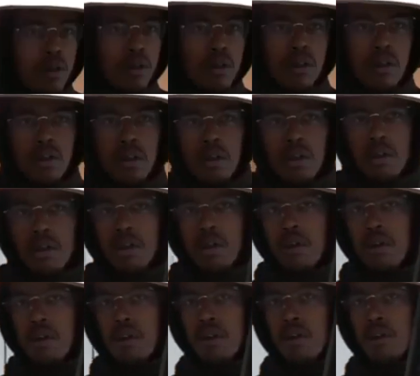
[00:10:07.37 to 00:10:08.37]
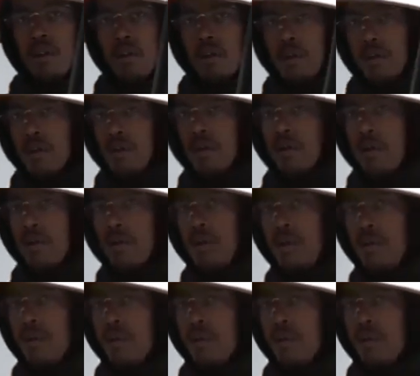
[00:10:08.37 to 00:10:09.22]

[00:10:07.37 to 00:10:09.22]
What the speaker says: Nothing is said.